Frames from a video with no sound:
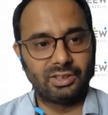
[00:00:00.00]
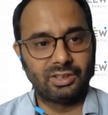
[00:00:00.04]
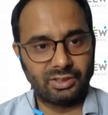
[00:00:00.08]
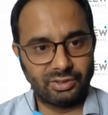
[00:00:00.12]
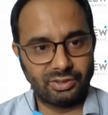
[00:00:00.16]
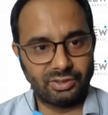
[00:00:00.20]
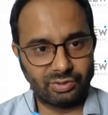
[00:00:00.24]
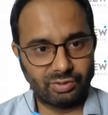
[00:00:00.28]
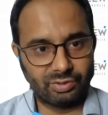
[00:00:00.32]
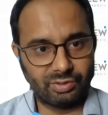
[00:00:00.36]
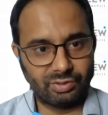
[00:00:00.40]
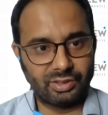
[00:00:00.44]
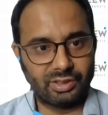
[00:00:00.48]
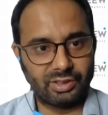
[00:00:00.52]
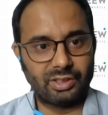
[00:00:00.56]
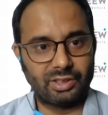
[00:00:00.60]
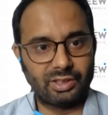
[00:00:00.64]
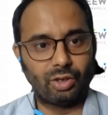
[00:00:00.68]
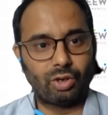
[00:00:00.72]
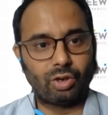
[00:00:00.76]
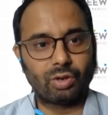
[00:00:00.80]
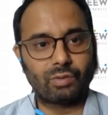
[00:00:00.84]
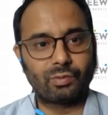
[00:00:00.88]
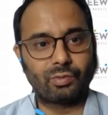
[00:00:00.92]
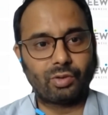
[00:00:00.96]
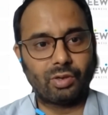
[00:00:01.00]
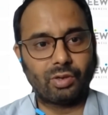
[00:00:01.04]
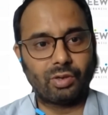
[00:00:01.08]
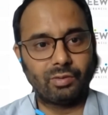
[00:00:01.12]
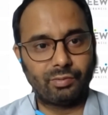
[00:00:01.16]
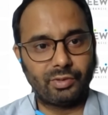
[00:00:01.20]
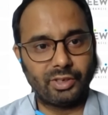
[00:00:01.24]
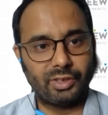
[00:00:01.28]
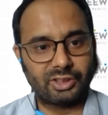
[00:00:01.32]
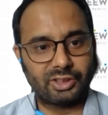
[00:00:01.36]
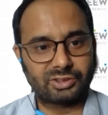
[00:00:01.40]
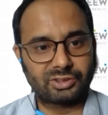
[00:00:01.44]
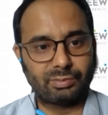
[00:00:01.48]
you know, a lot of
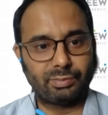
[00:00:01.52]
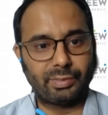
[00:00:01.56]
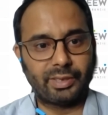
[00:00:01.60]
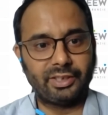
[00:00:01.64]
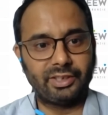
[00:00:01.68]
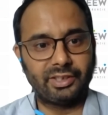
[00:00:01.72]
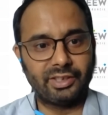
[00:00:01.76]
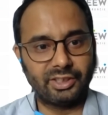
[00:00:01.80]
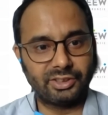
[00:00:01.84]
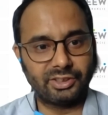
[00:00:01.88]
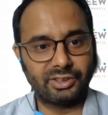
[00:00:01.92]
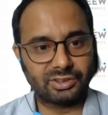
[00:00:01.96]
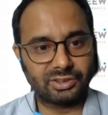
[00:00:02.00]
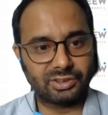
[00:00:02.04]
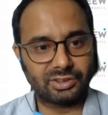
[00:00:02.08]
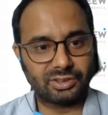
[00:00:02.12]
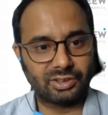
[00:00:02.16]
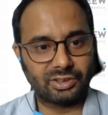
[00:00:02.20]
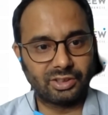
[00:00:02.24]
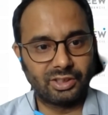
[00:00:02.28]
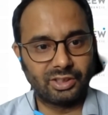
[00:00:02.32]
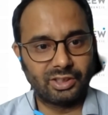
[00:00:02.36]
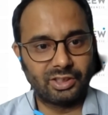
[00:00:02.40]
conflicts, migration.